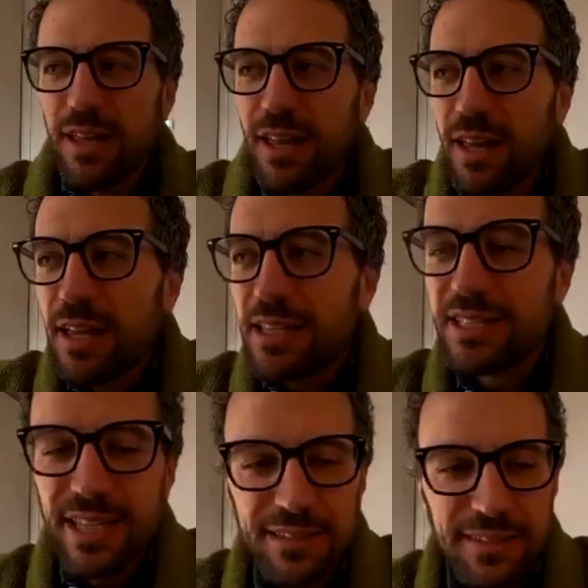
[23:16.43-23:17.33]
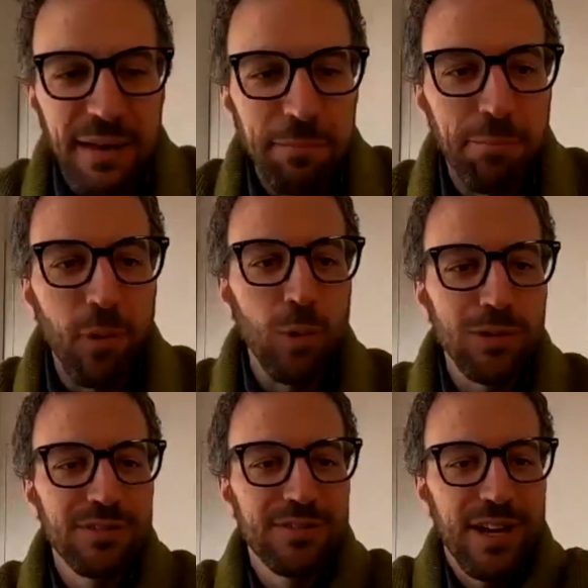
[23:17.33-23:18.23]
setting a
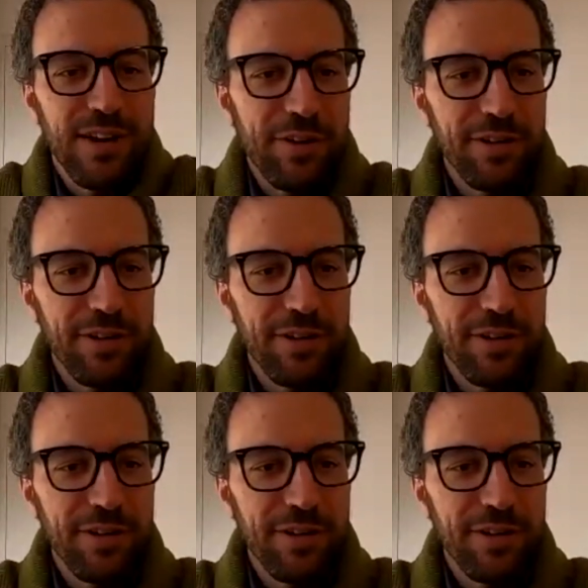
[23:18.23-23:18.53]
bold target,